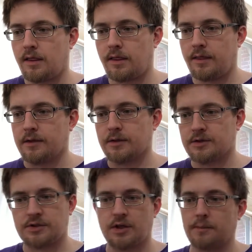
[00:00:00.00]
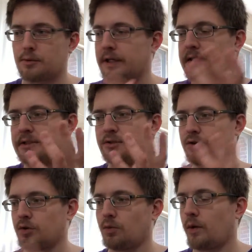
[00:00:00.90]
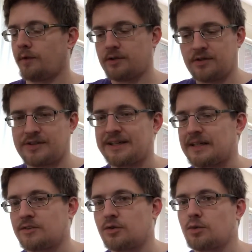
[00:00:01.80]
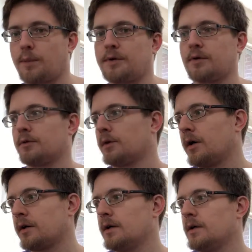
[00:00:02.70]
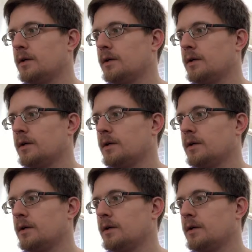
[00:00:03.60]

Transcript: the sub-range or whatever just kind of gets swept under the rug.